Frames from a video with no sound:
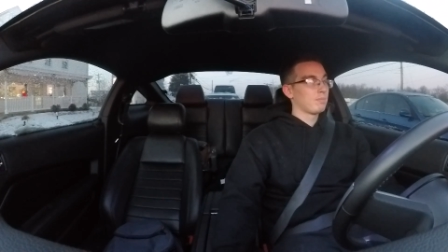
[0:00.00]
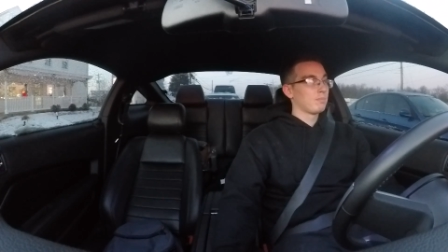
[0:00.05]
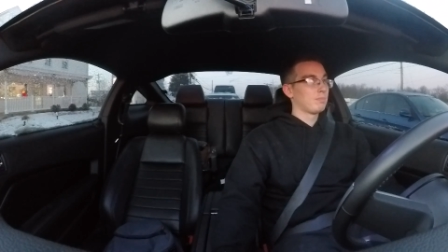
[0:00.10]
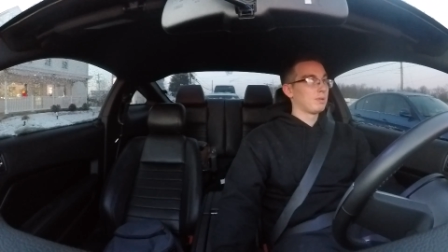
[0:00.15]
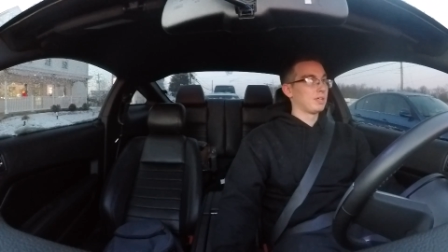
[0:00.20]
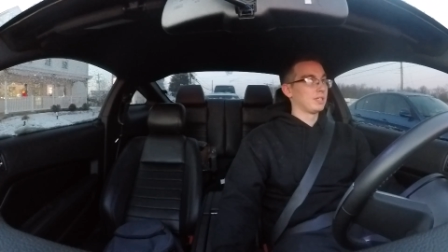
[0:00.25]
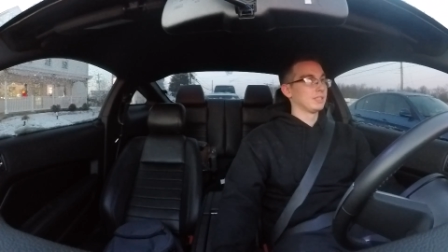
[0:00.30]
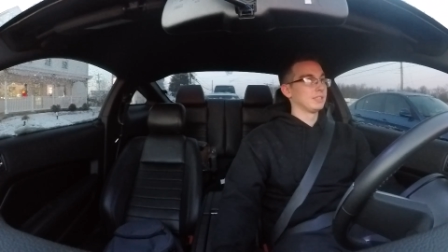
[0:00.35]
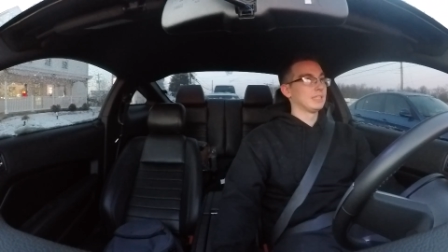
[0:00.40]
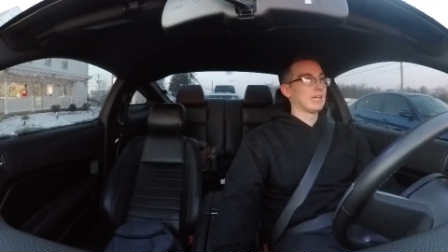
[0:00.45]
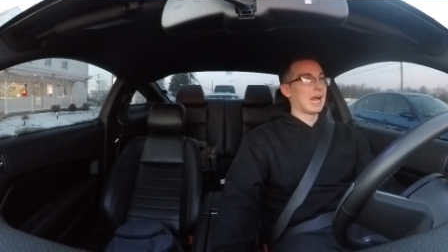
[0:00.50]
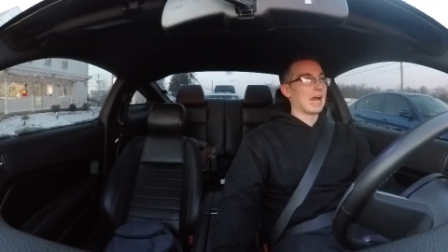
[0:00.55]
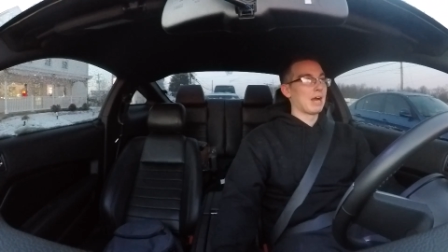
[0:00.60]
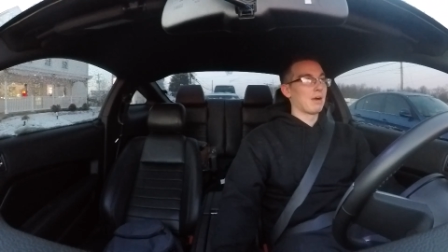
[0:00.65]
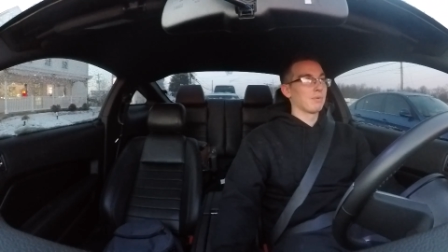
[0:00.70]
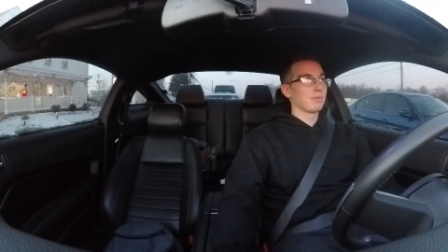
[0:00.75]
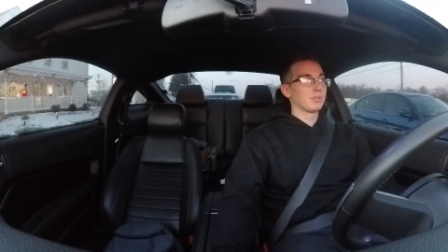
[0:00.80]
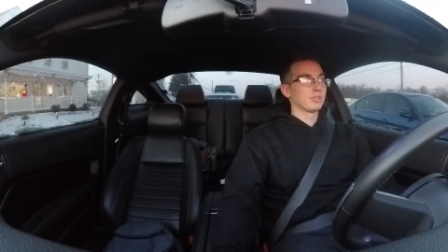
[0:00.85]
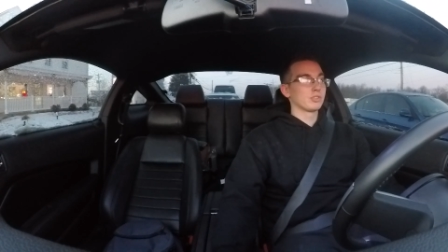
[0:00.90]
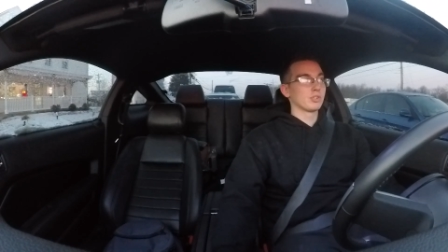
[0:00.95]
but
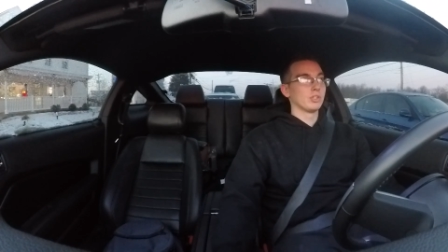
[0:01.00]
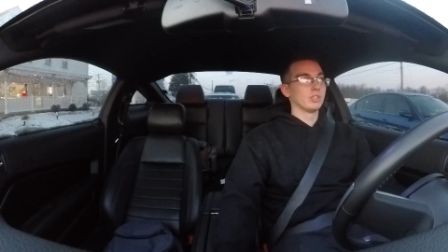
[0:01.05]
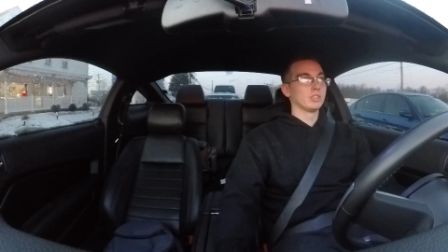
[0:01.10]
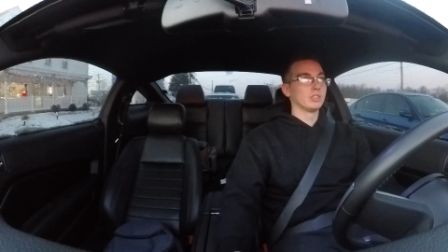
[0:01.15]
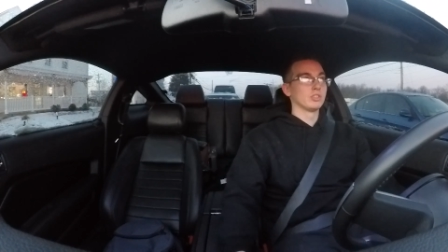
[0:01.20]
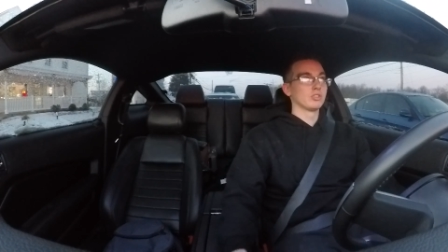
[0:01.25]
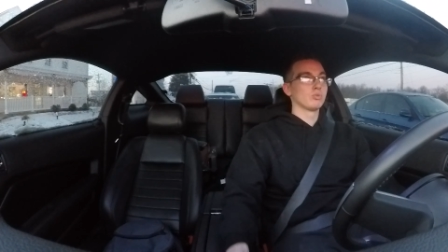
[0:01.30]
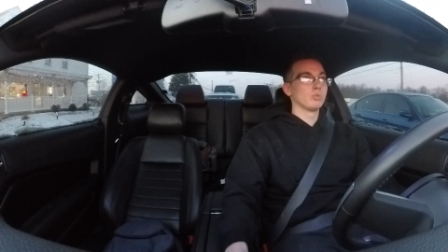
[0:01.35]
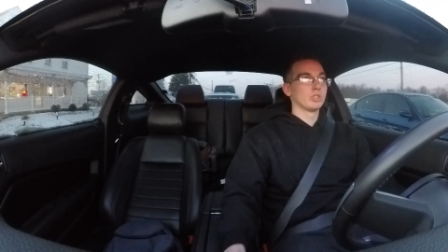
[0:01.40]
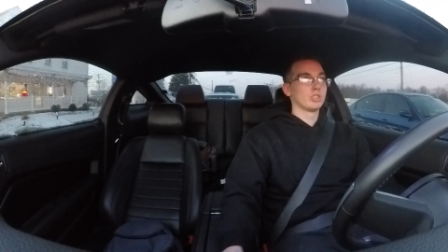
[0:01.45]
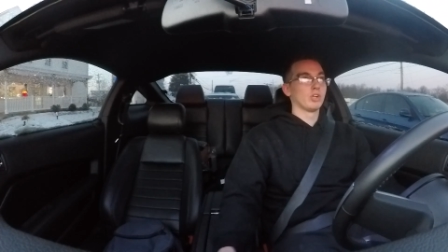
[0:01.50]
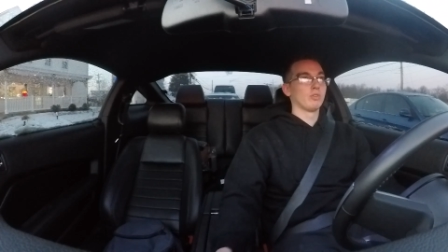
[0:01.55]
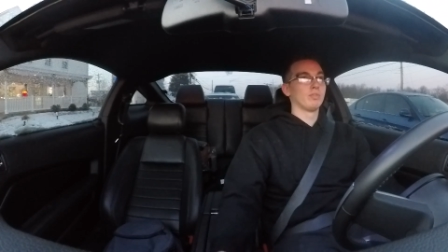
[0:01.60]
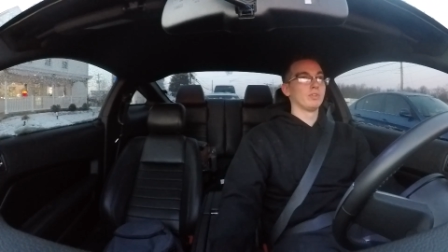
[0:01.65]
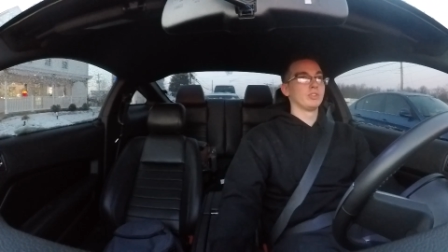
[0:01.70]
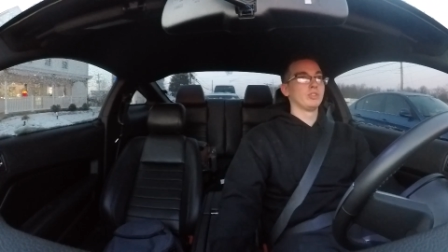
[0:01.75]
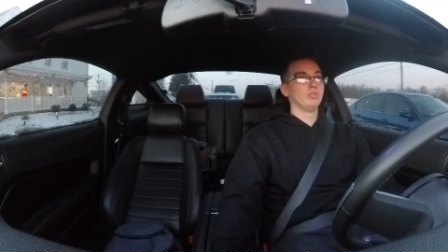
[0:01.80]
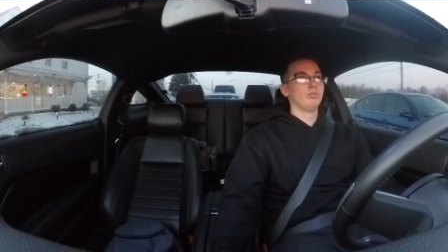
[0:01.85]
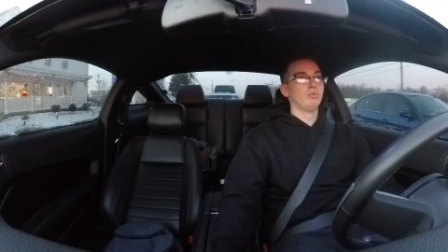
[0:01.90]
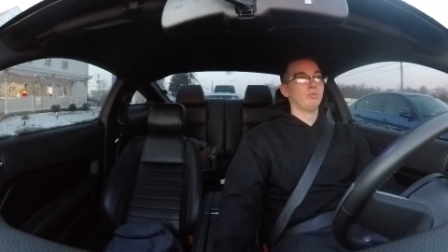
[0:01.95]
now they're starting to switch
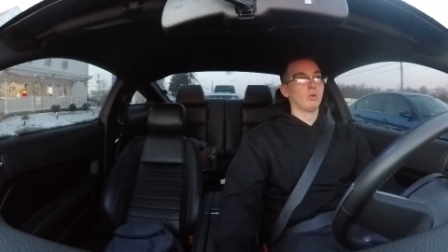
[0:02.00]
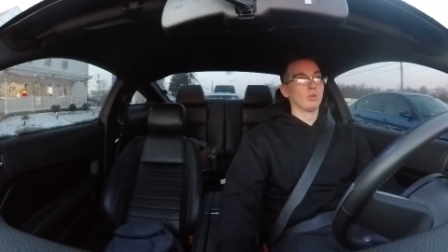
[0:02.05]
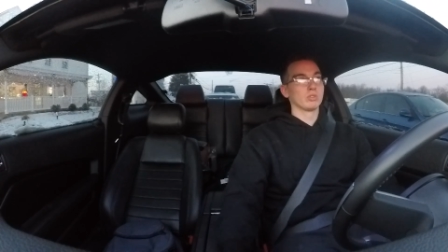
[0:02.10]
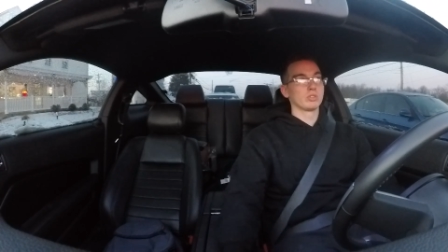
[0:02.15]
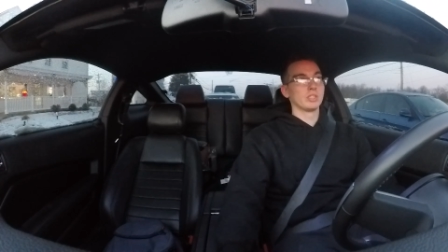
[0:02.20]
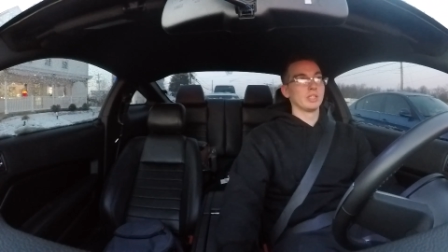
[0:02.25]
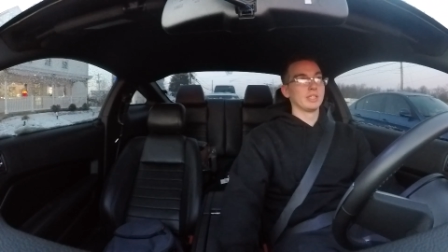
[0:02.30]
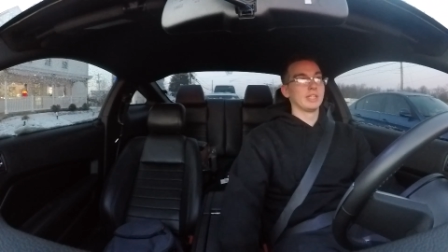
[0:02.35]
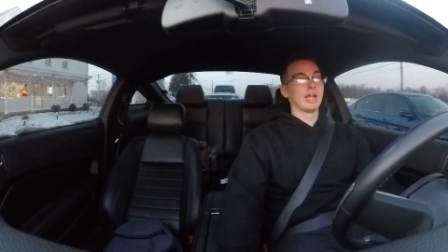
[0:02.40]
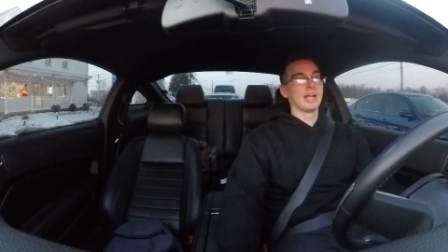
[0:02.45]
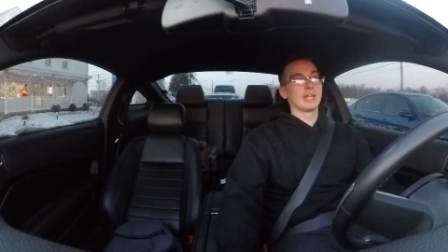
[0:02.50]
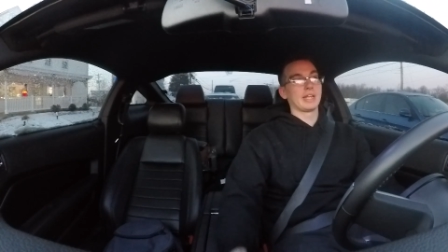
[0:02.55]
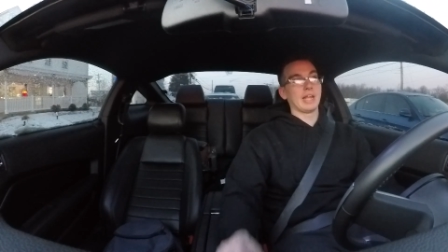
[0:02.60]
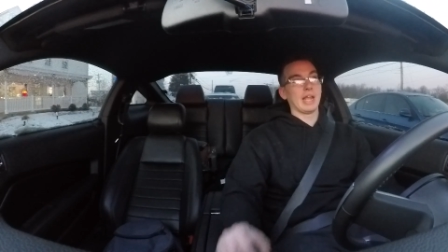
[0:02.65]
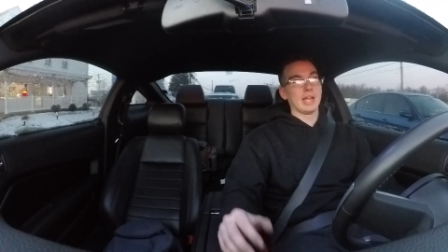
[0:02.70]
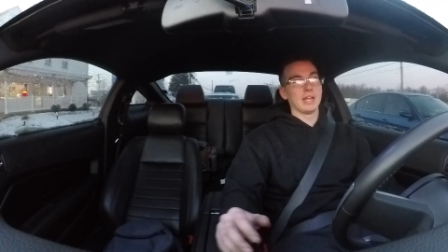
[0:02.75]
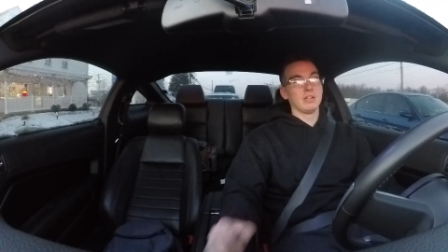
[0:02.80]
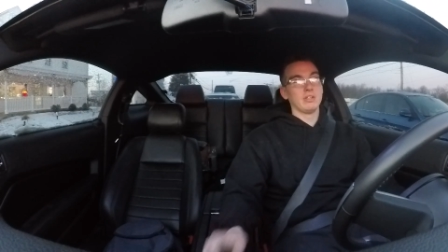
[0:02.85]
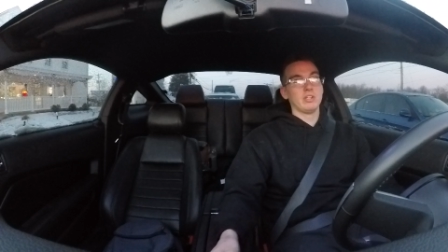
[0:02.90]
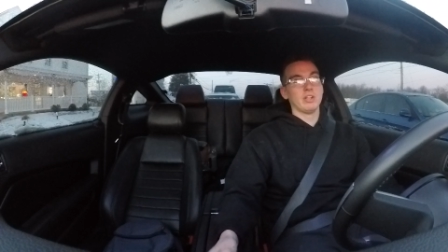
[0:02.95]
over to full synthetic
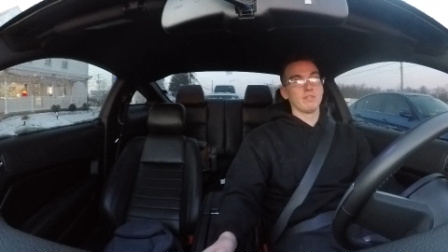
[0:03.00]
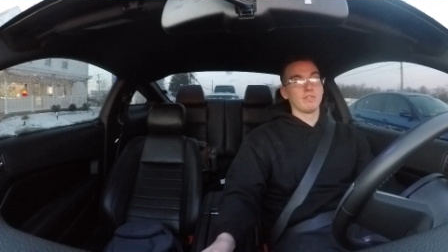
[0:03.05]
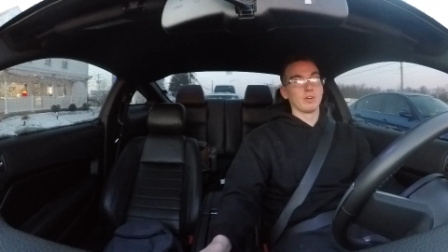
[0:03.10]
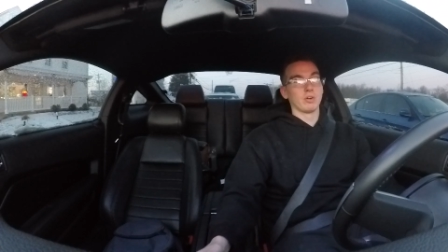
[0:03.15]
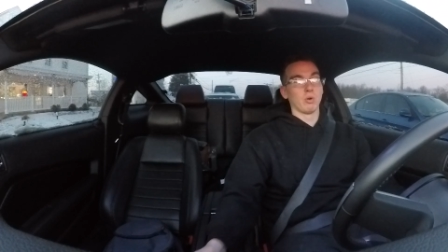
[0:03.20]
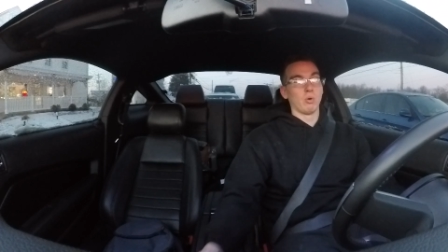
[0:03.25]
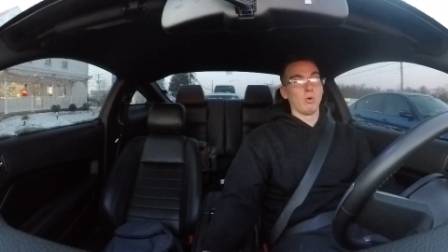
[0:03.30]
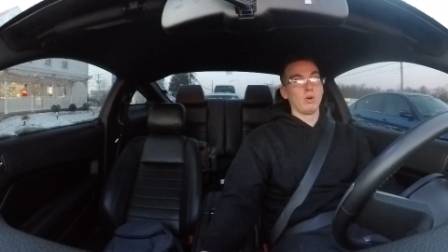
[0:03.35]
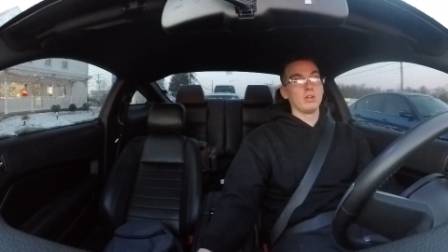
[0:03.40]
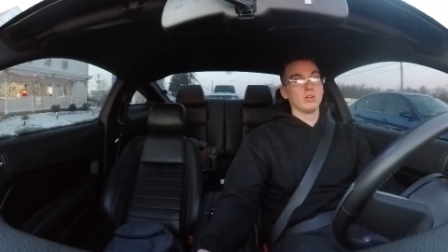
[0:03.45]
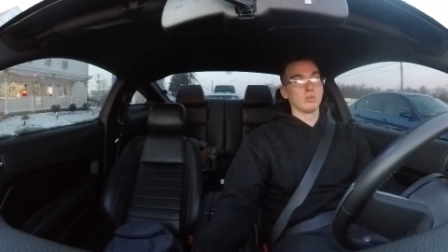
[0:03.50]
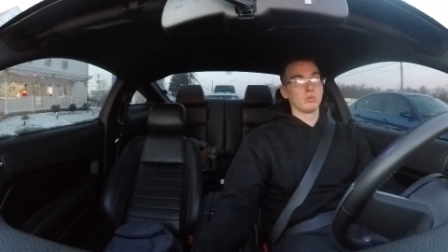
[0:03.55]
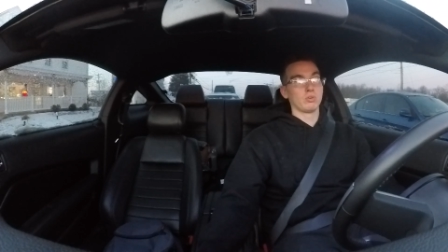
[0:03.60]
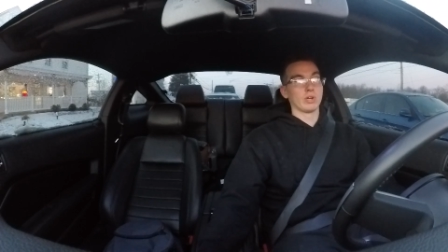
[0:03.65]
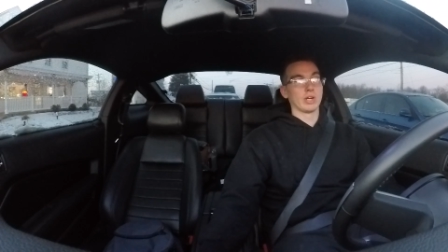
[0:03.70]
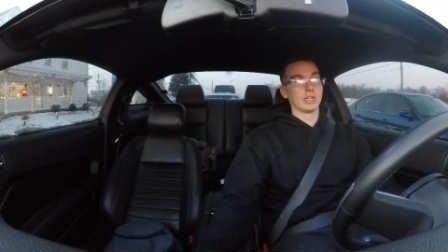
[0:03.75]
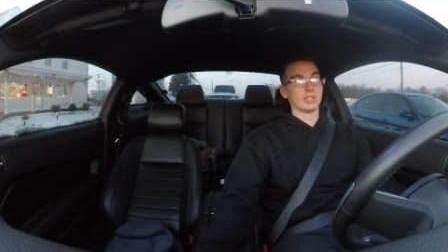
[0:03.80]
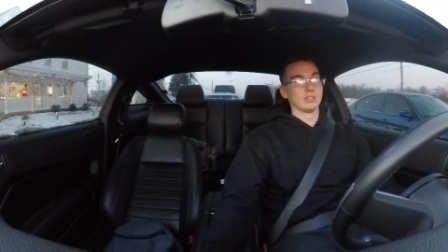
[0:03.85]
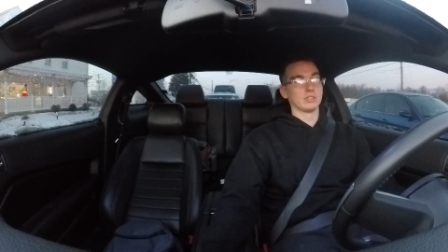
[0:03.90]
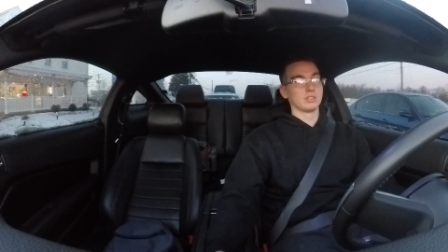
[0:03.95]
and different oil
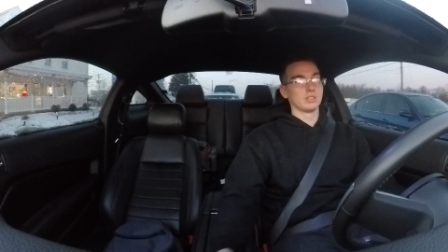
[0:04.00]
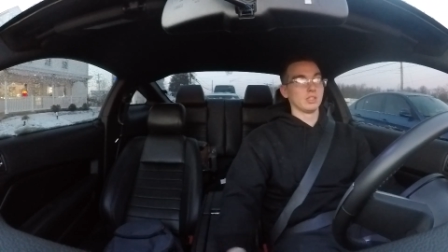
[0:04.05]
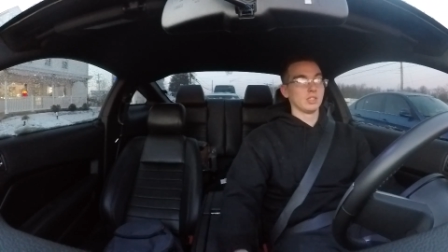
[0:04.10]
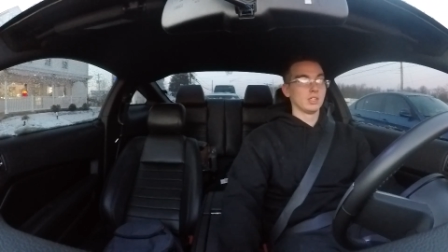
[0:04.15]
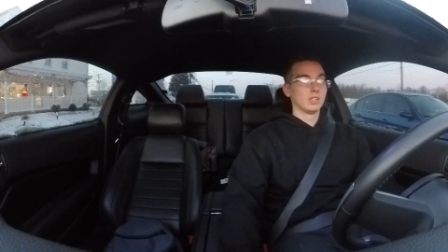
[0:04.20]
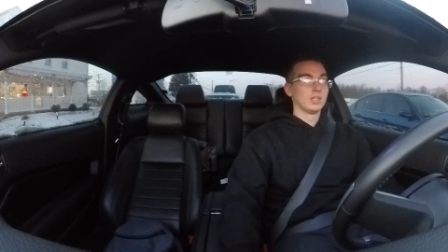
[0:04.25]
grades